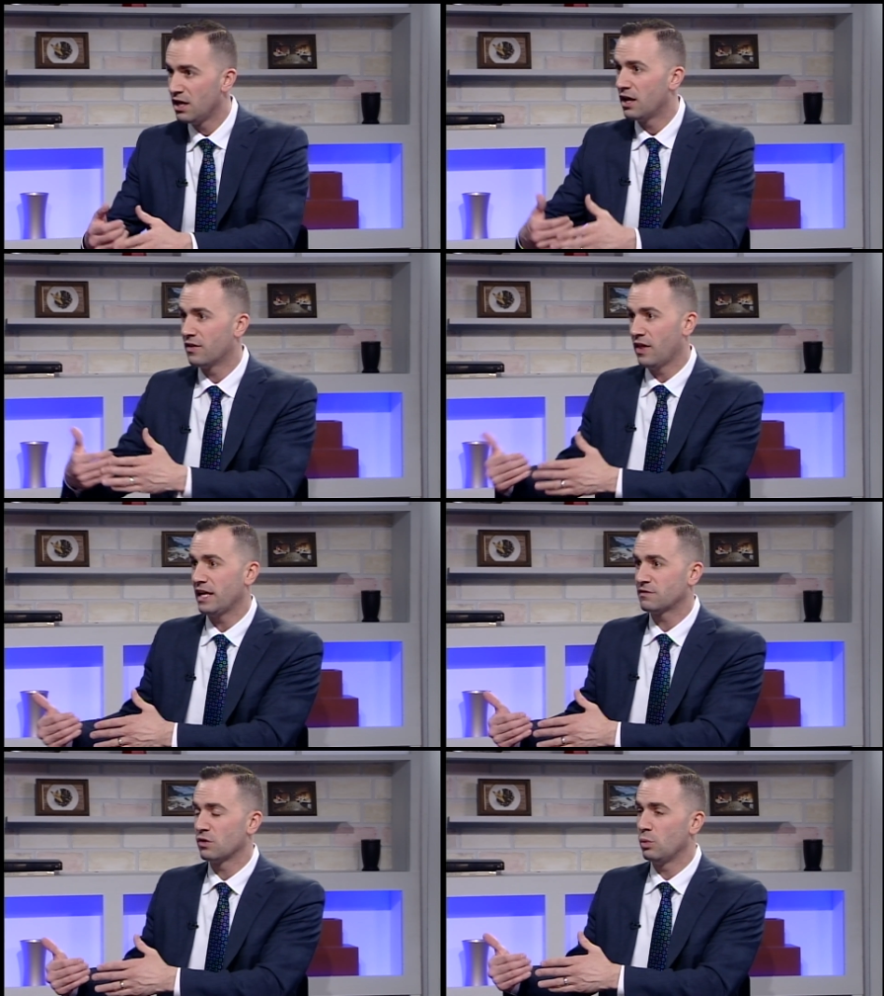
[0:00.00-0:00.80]
In the
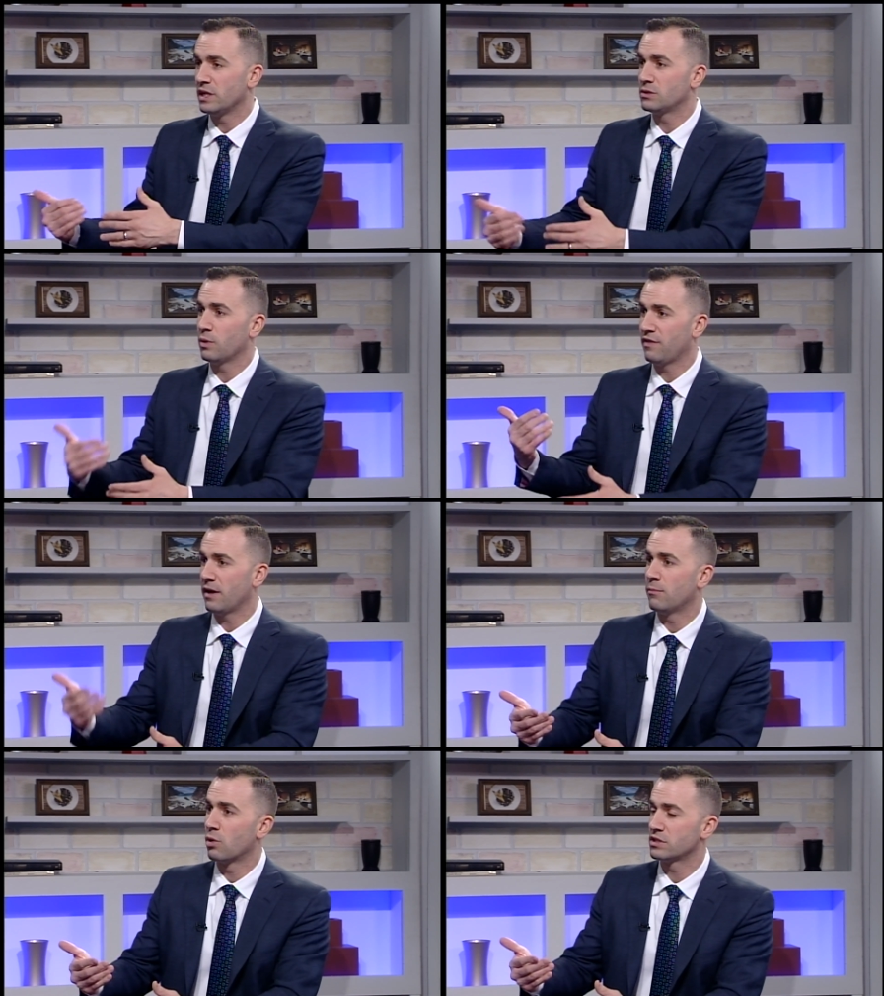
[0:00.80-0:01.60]
last few weeks, we've had
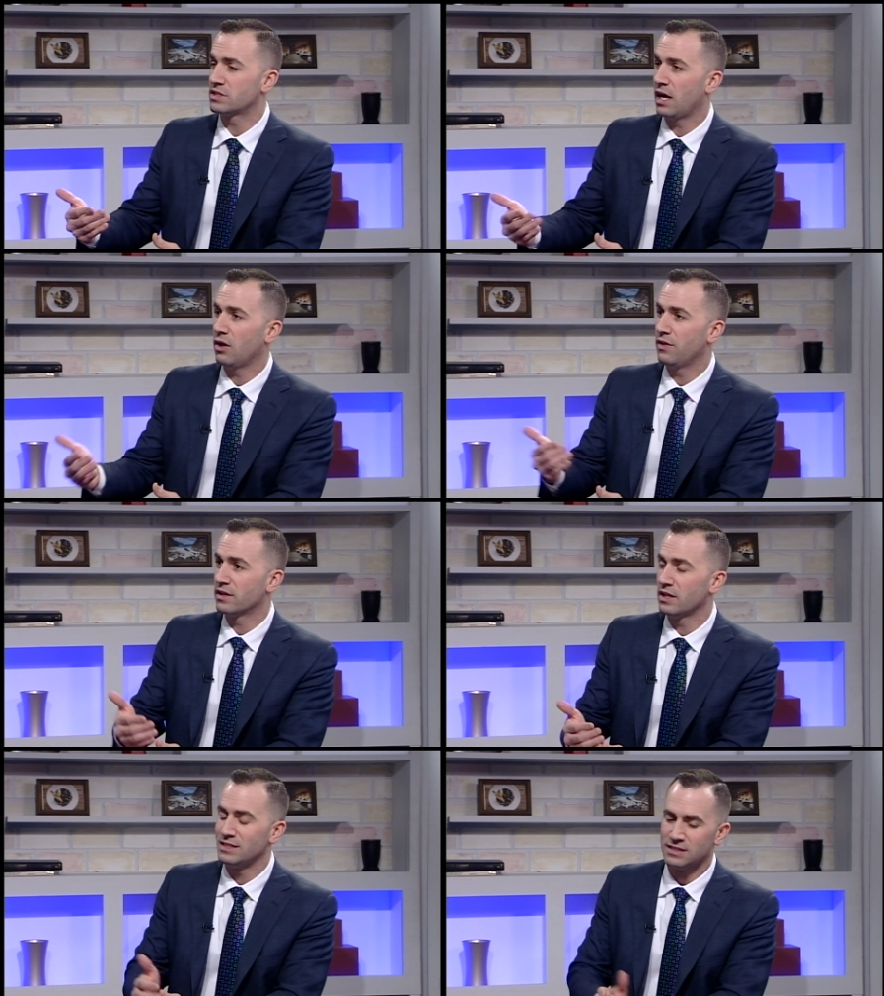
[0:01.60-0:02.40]
more sell than
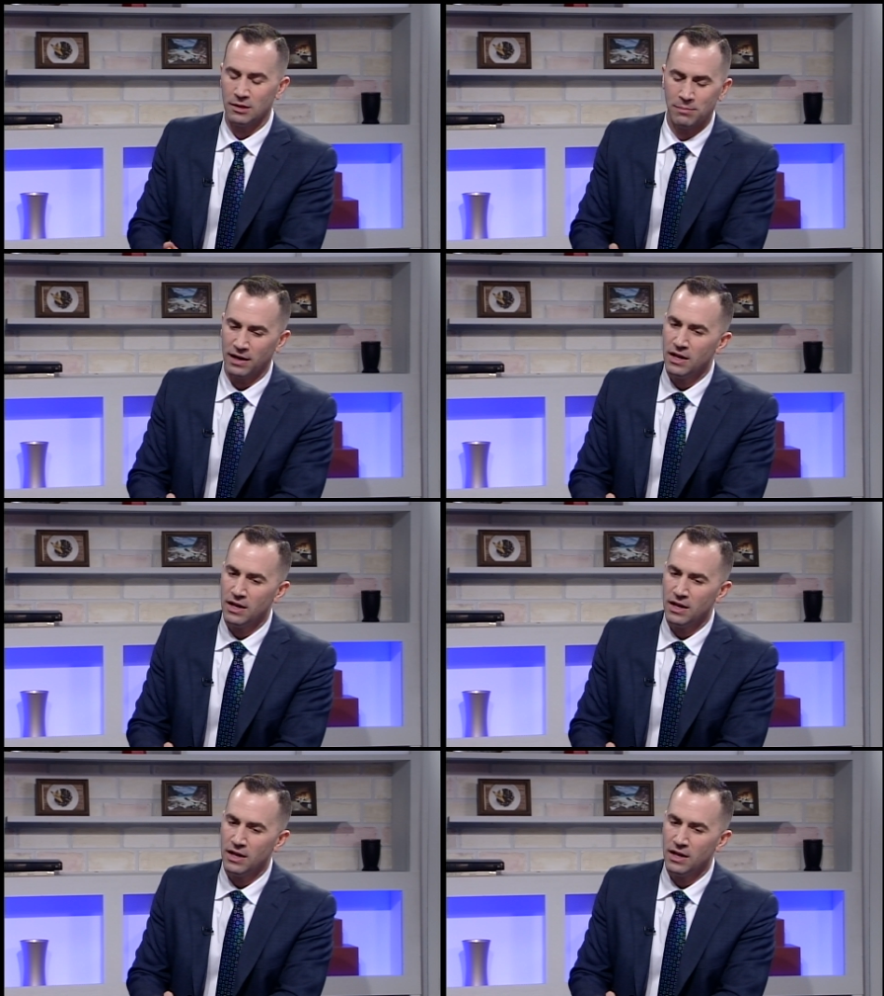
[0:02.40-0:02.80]
listed. But